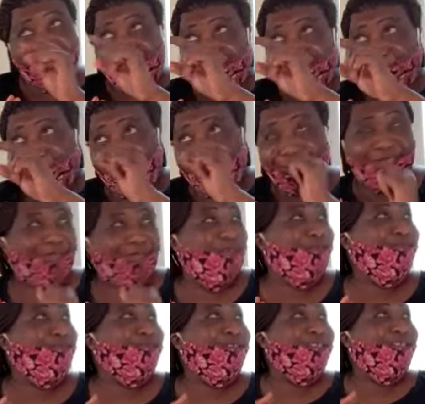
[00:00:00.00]
that's what they
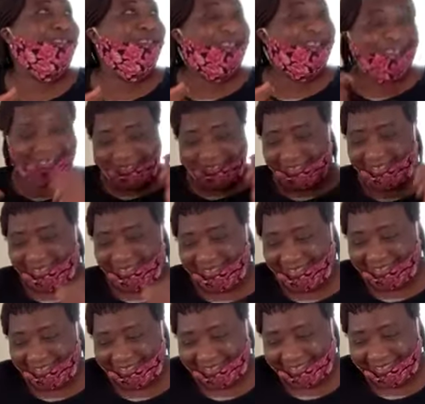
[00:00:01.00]
use.
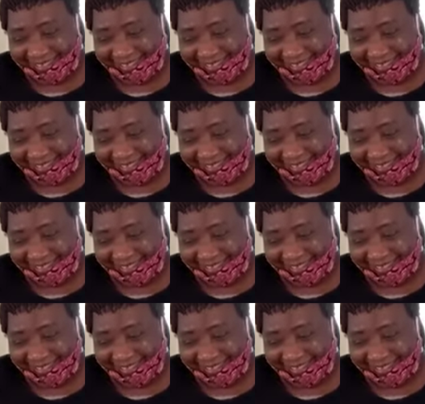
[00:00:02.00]
Yes,